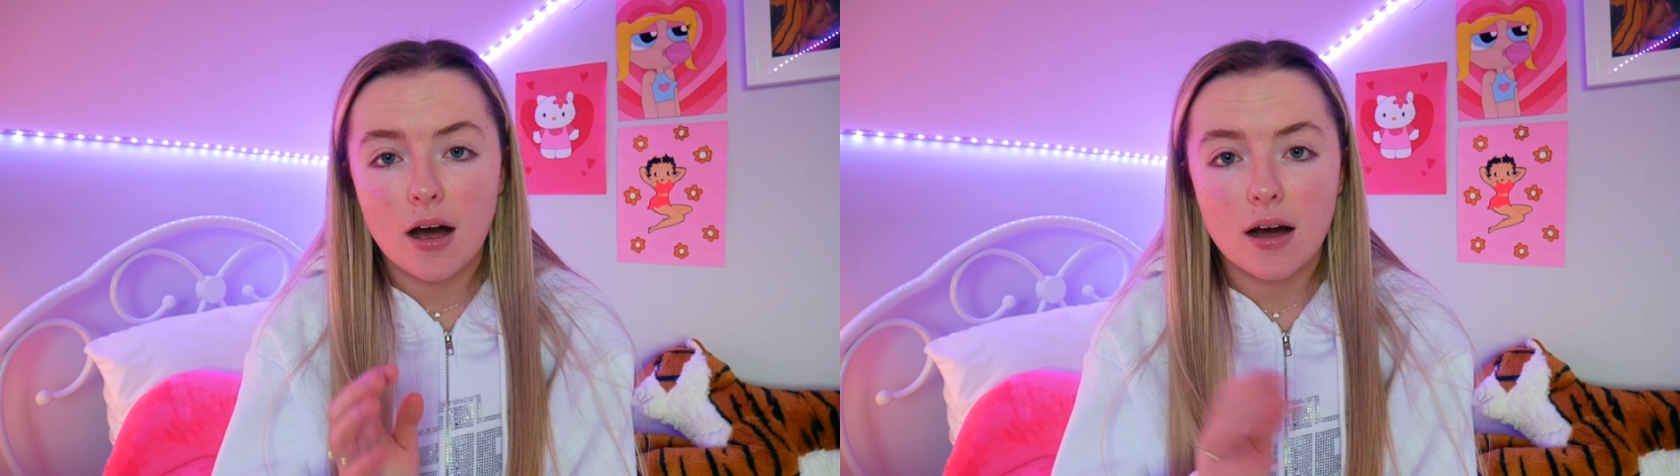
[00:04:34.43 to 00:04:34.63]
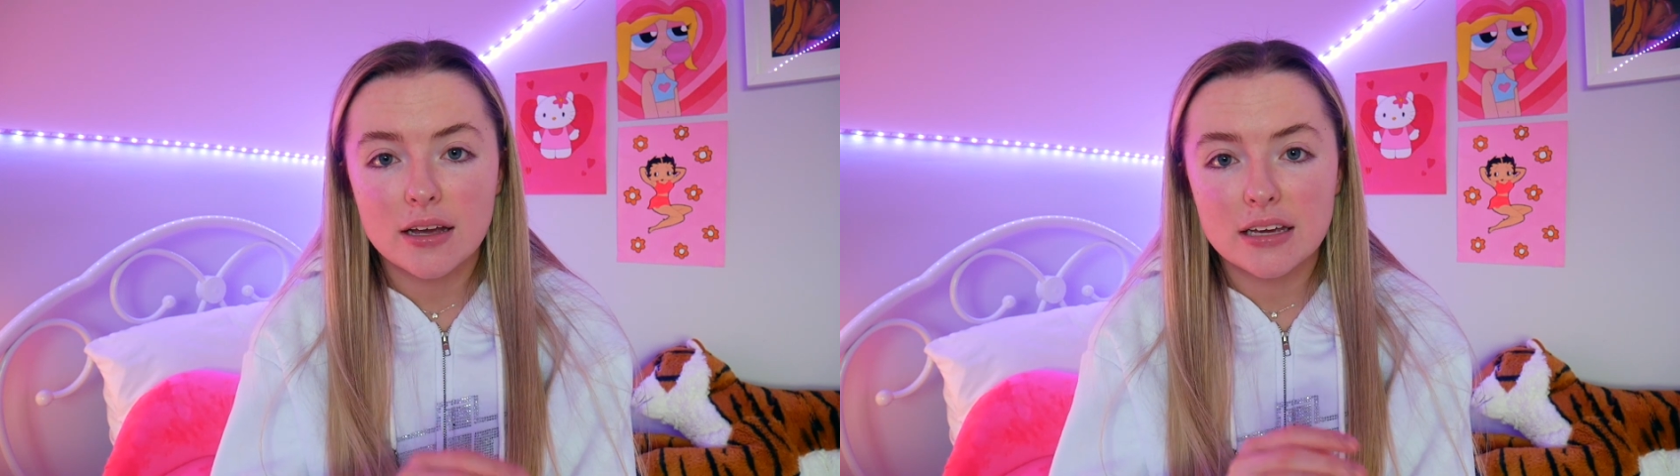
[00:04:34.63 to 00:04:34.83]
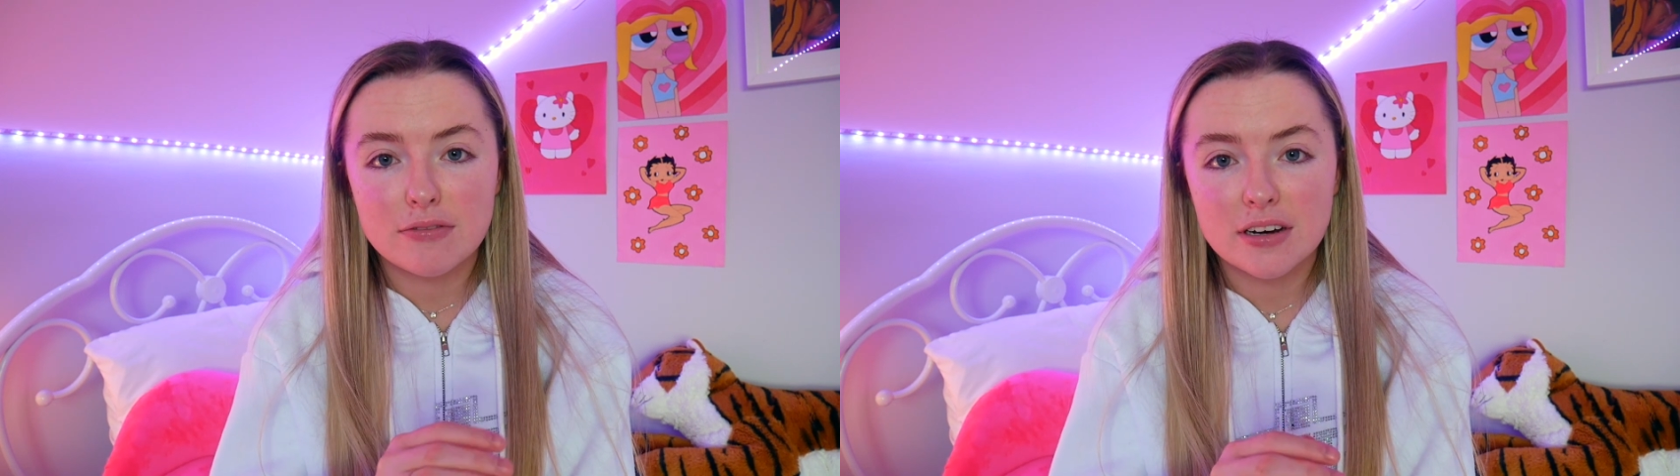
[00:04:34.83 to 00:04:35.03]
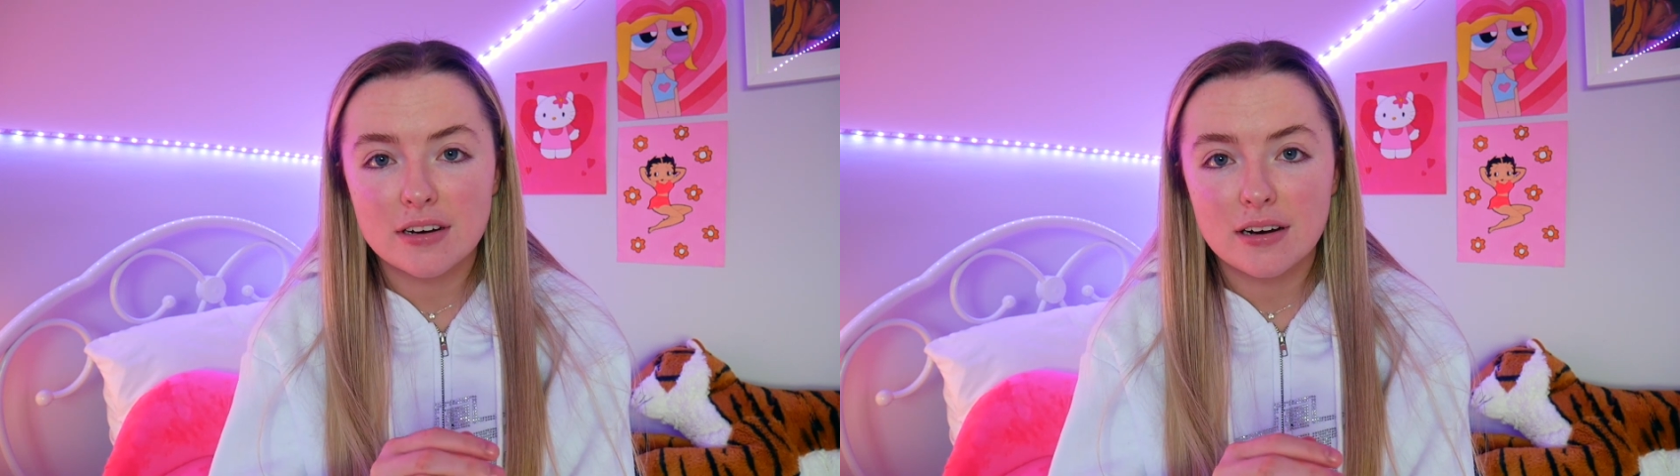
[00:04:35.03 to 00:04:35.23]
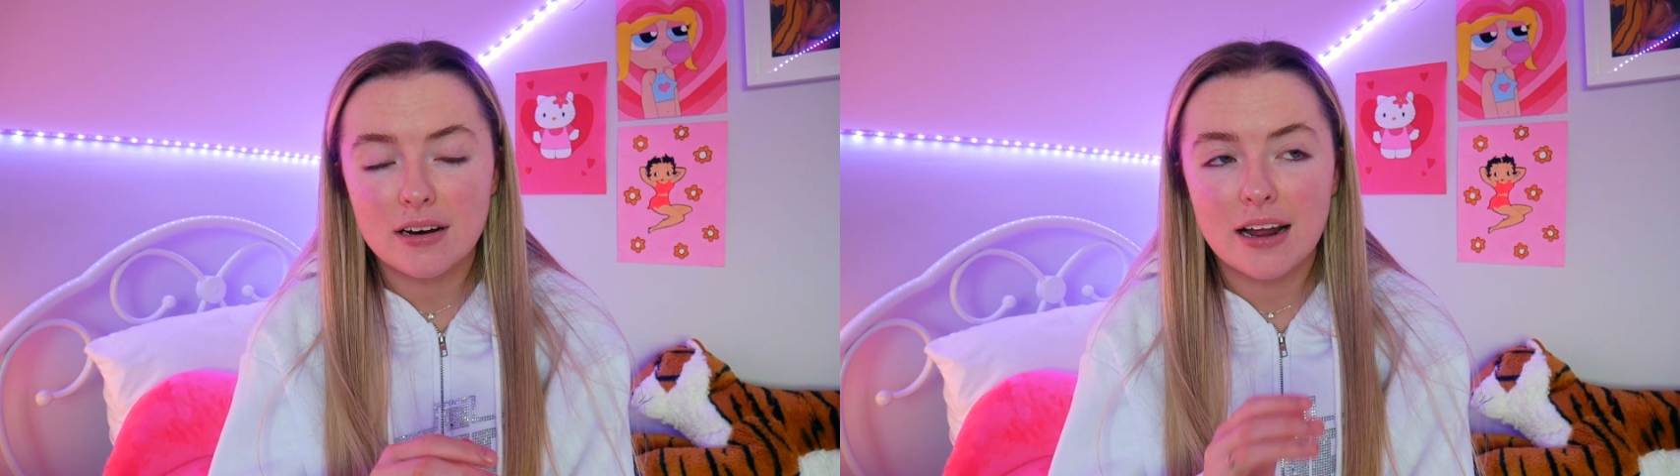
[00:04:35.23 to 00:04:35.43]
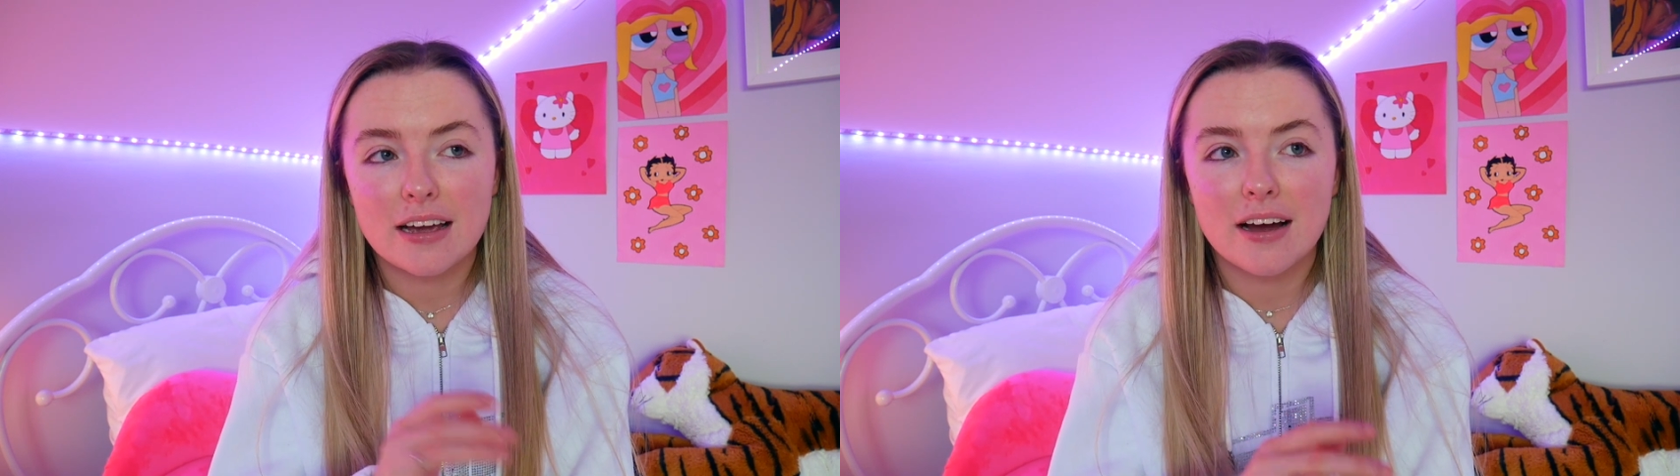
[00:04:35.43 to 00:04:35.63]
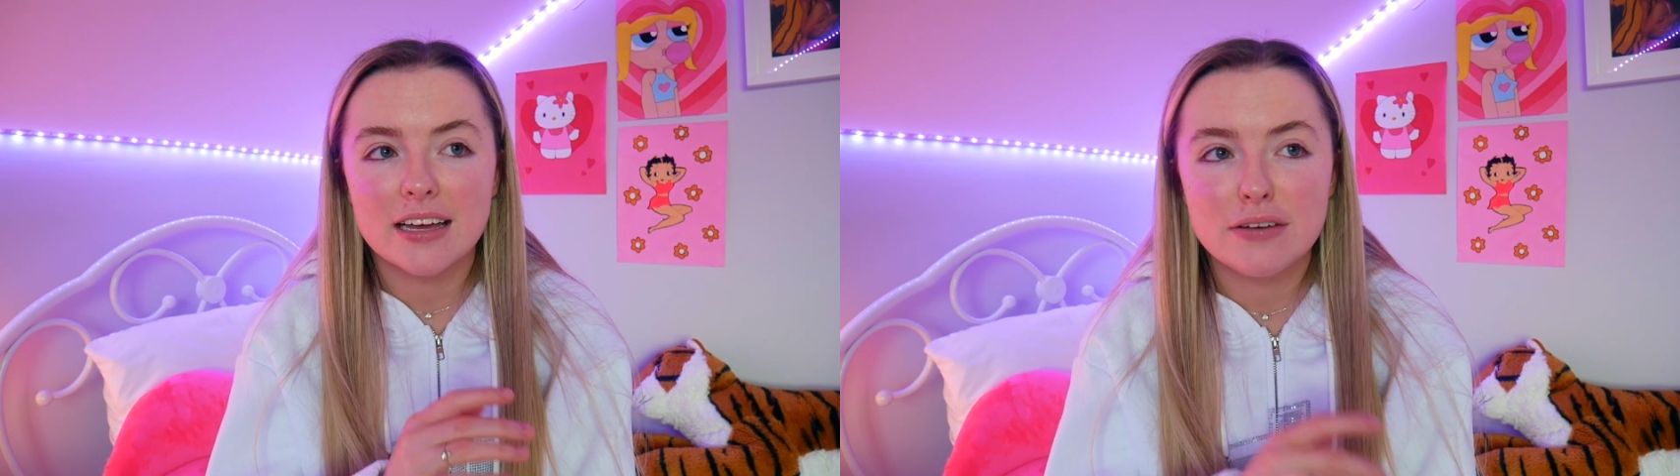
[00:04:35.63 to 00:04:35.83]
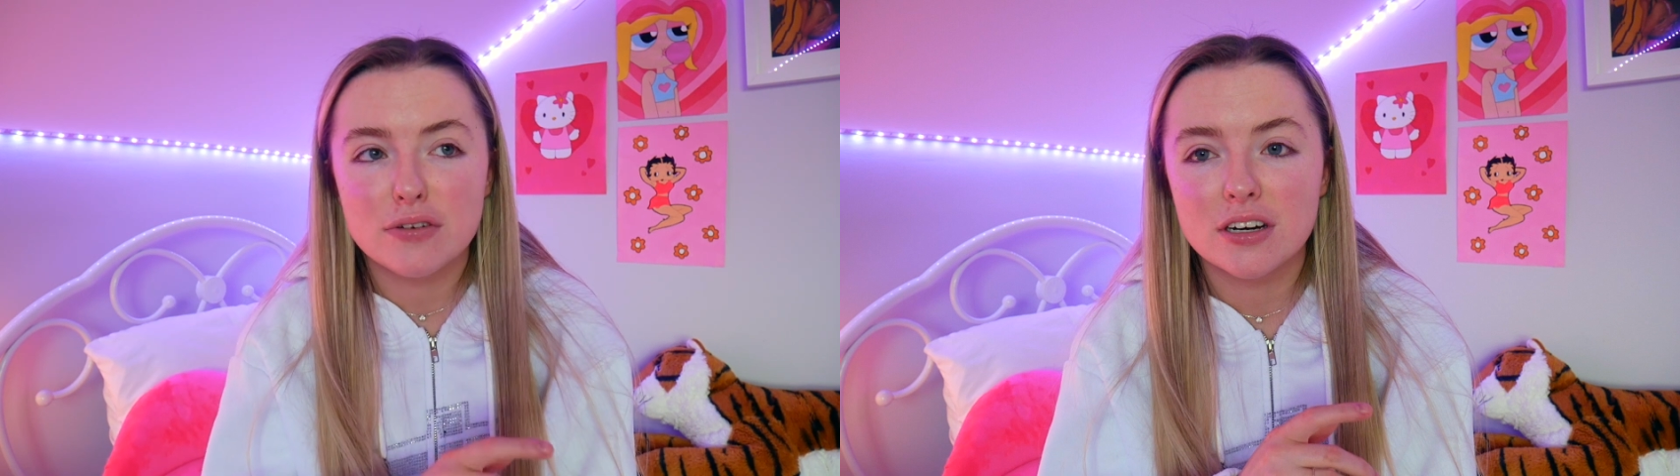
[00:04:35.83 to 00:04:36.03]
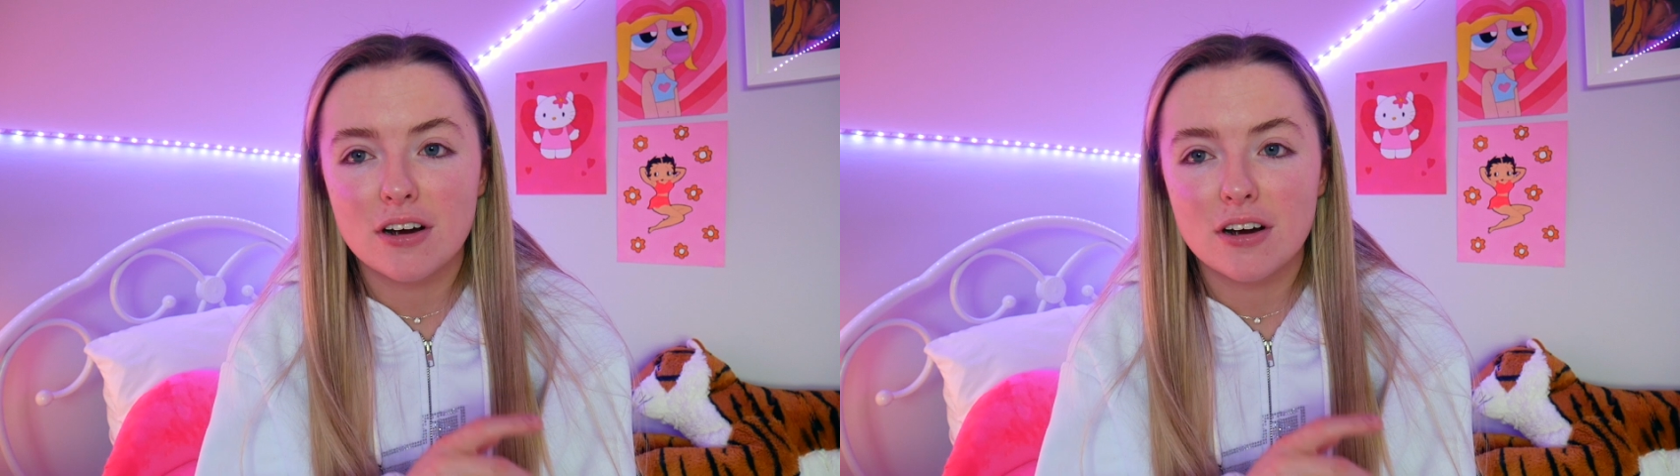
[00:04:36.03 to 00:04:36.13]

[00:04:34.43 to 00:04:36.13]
I even